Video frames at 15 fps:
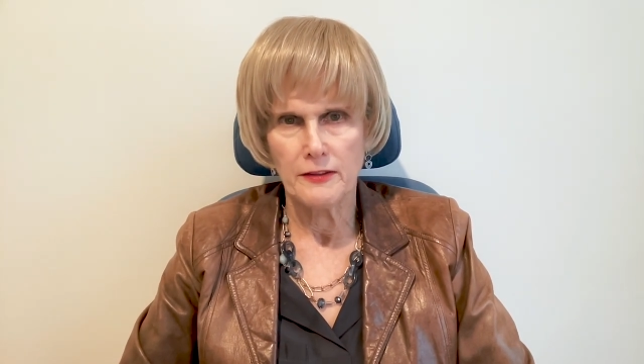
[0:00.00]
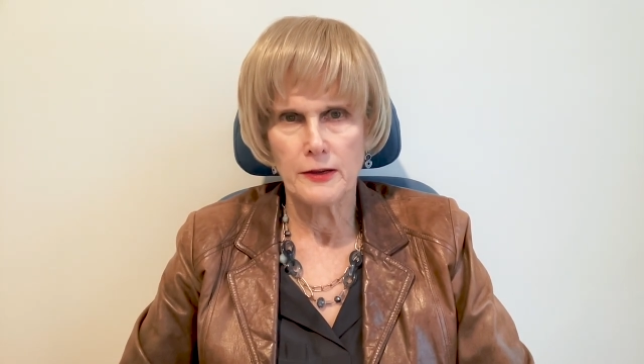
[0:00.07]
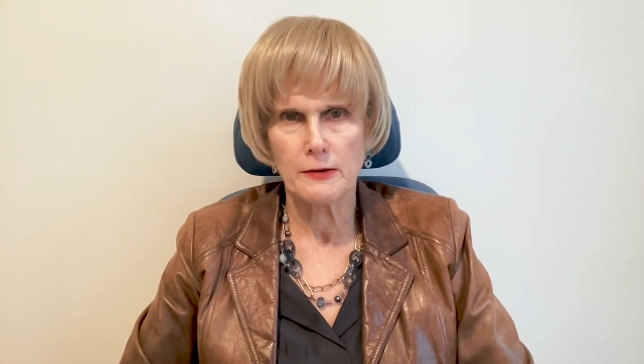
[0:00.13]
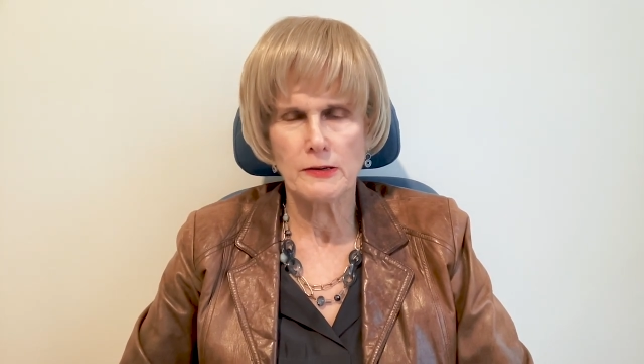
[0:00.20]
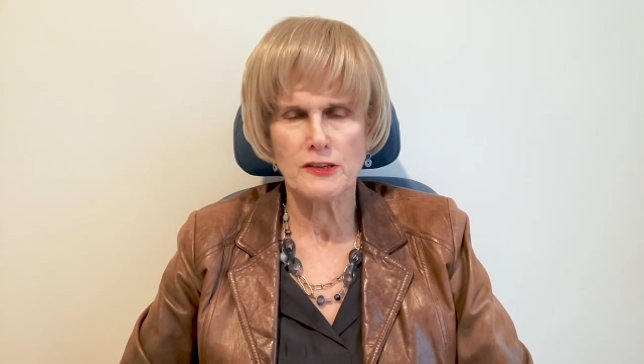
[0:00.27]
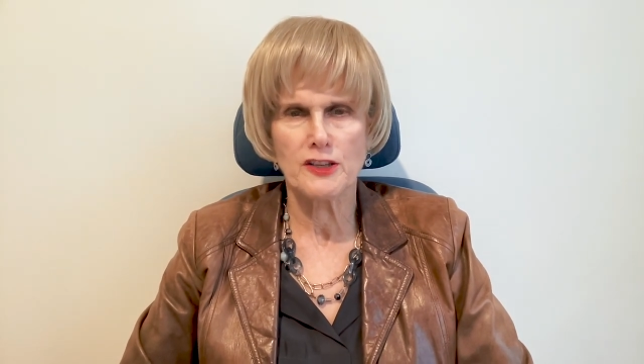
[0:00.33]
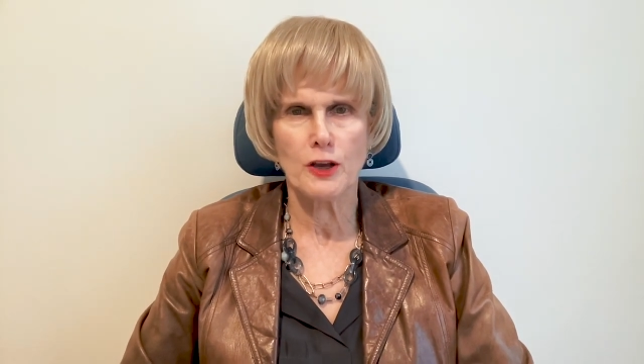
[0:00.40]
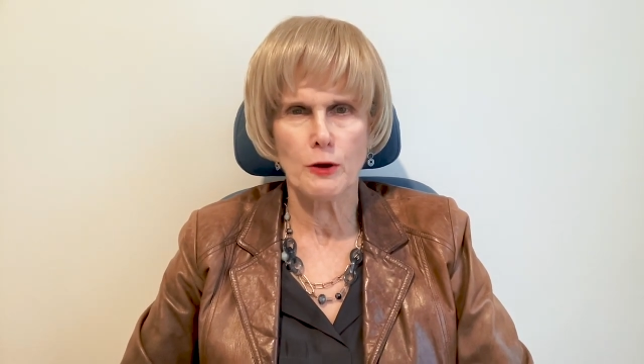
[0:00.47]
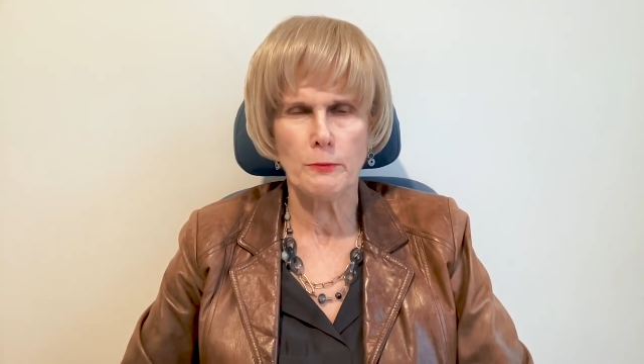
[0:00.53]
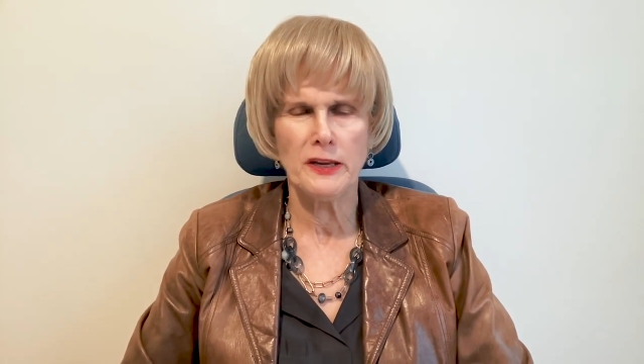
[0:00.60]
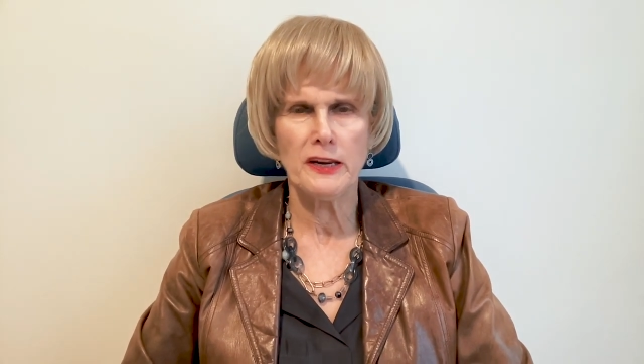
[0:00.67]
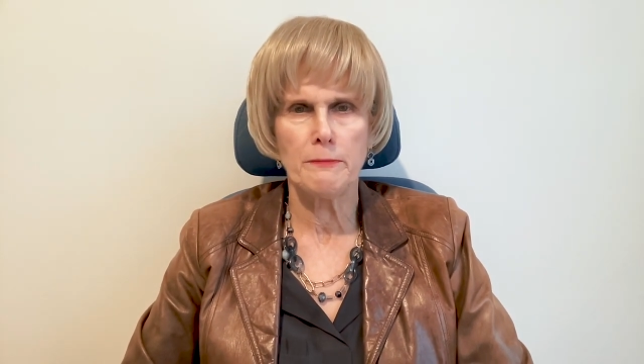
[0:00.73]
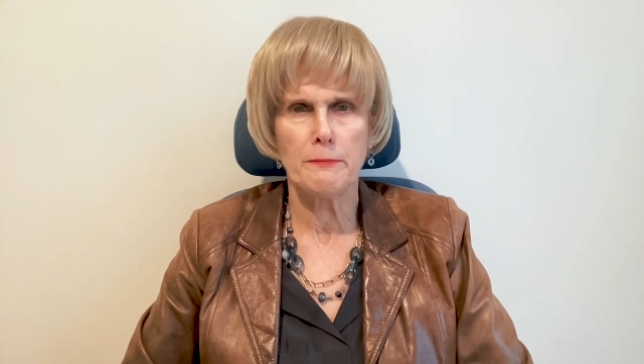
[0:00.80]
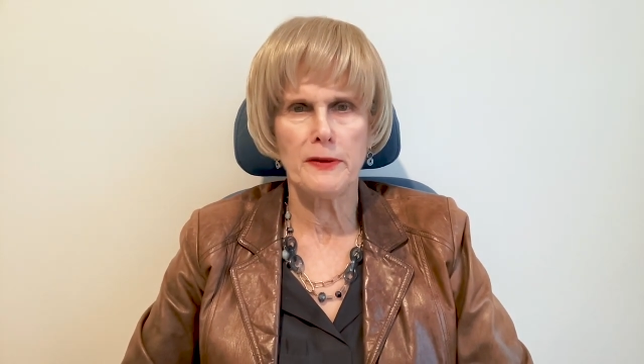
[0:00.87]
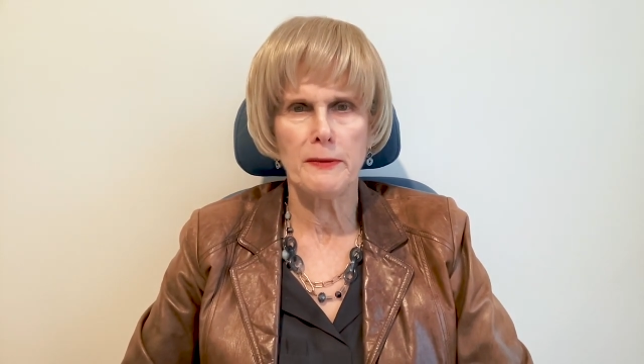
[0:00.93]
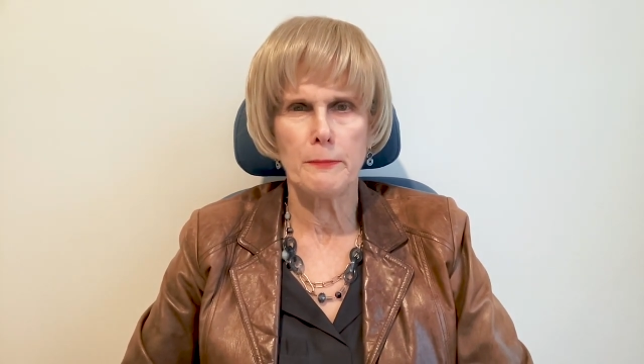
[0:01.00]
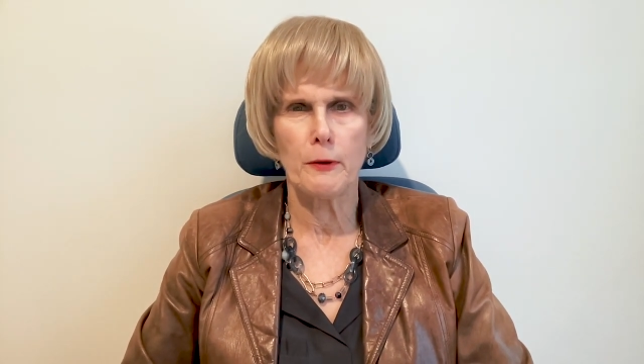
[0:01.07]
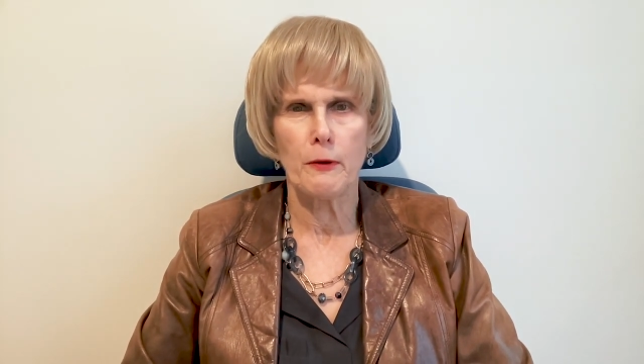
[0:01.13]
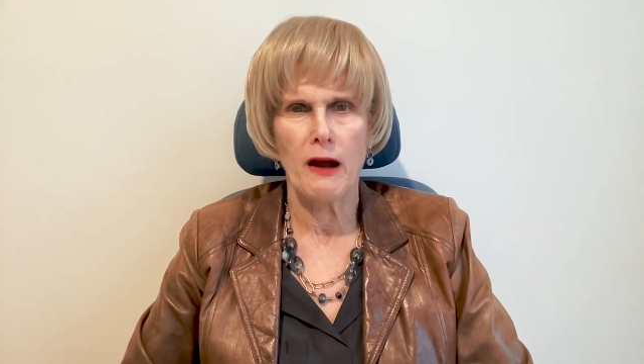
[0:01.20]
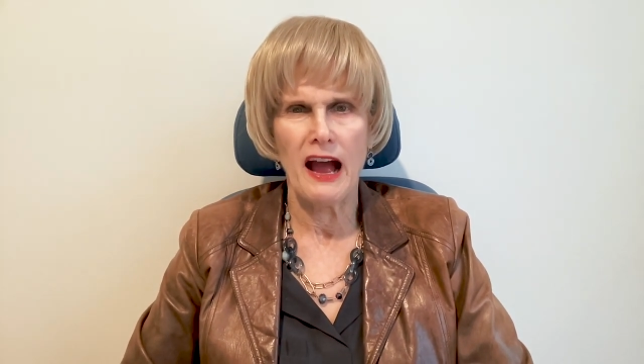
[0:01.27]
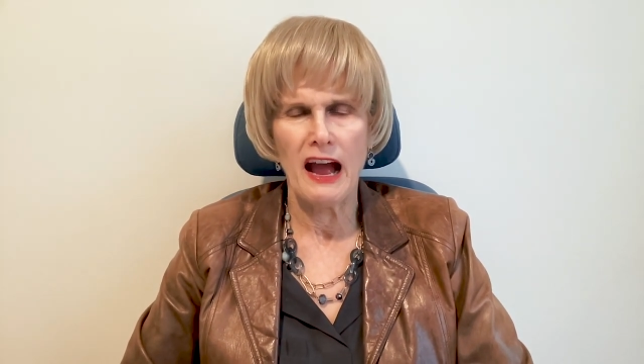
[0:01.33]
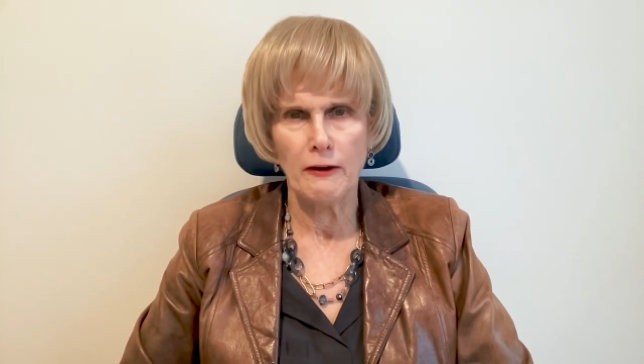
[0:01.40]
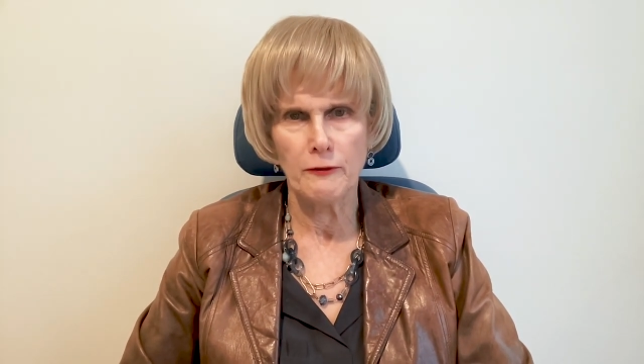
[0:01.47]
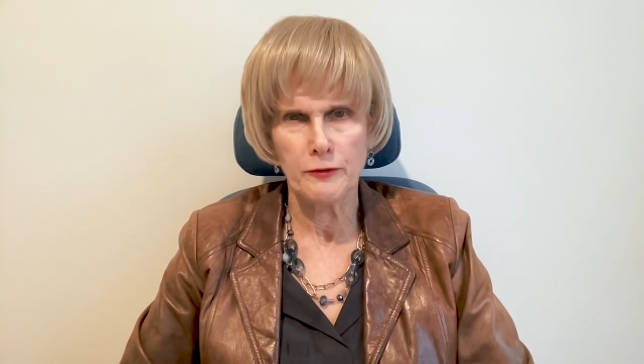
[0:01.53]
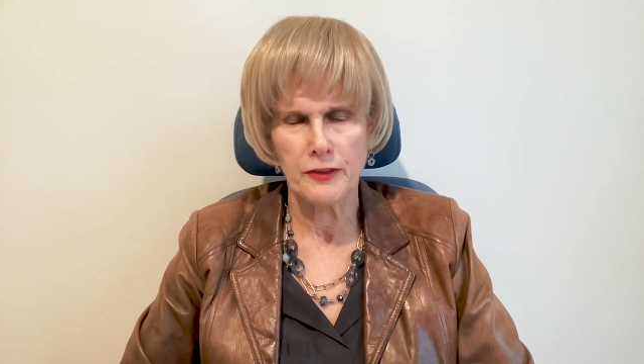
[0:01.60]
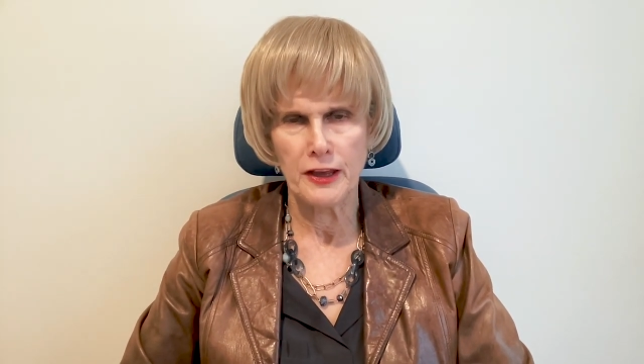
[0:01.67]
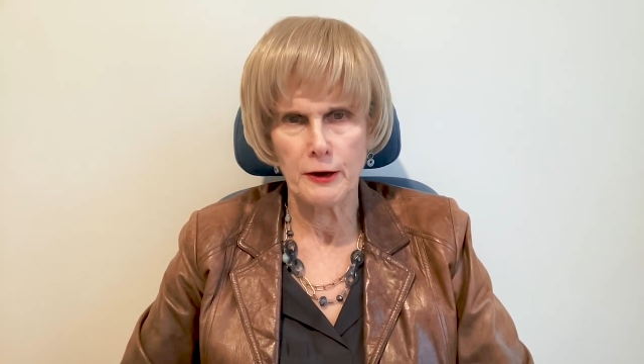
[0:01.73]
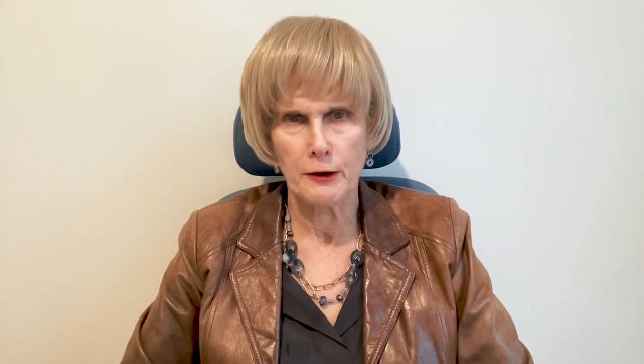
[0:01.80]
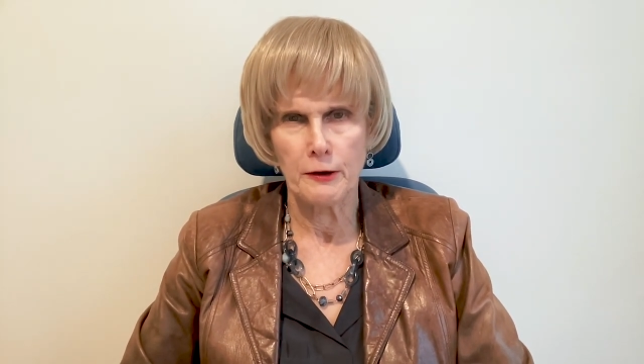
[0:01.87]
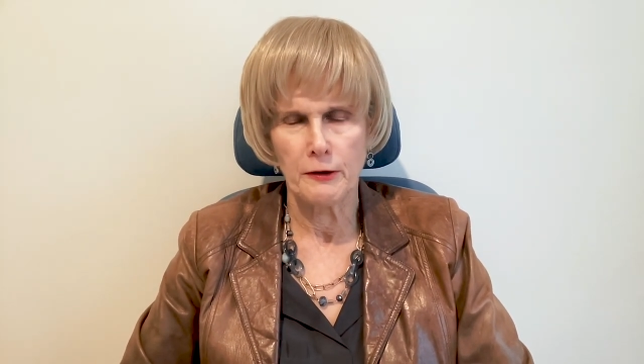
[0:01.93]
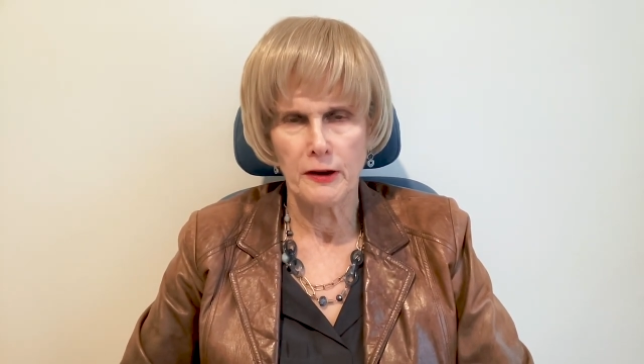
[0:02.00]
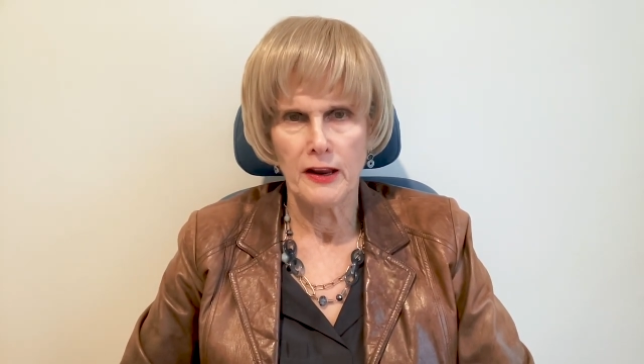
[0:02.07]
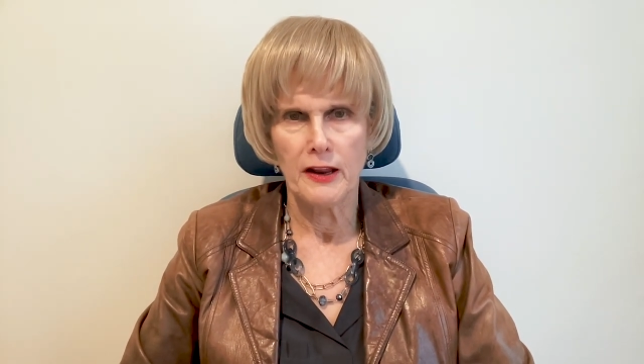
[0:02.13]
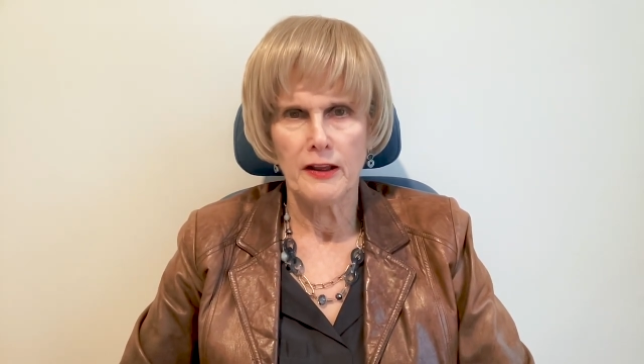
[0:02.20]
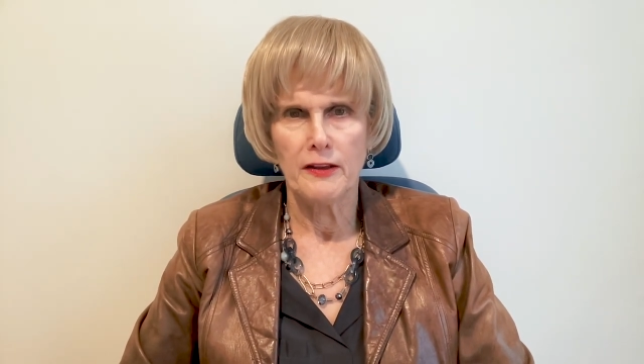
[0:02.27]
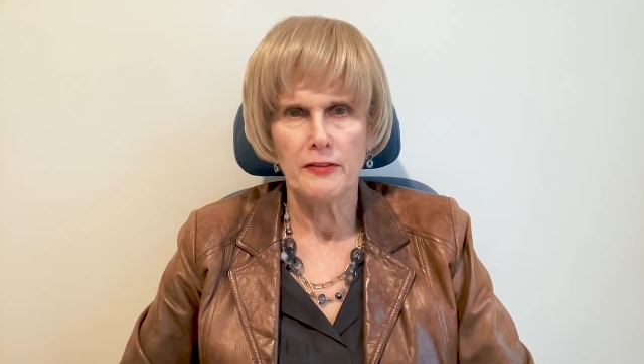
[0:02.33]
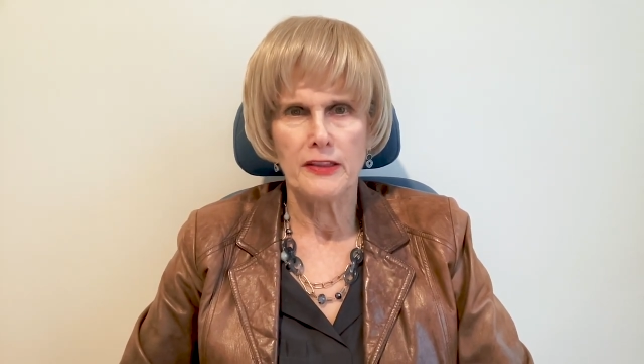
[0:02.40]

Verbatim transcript: There are so many people out there